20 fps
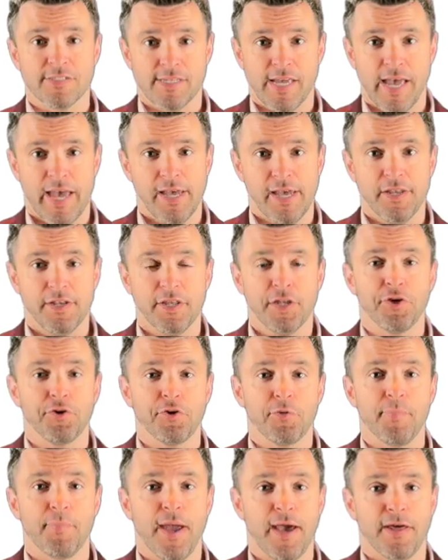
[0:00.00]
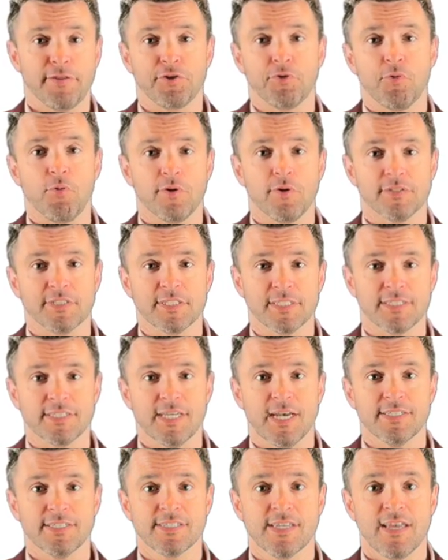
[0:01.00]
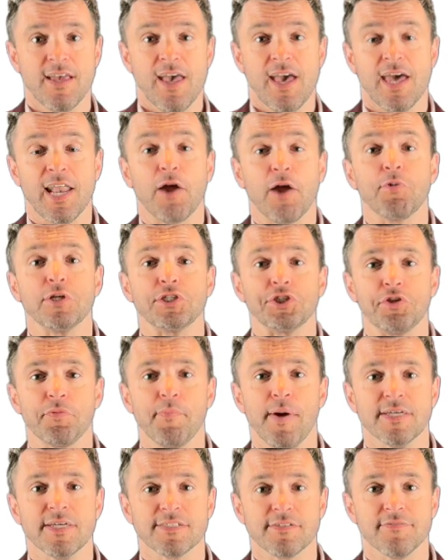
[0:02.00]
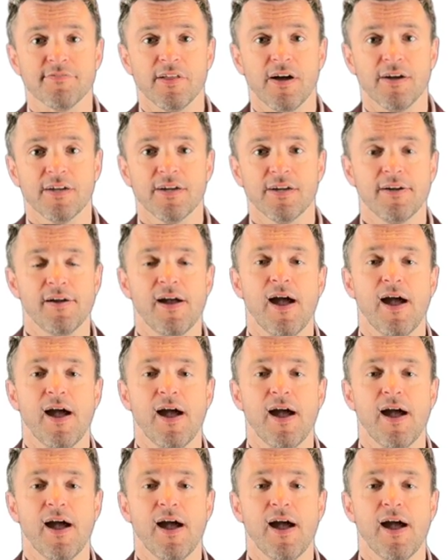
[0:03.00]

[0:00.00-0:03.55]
ahead in your path towards success, and I wish you the best of luck.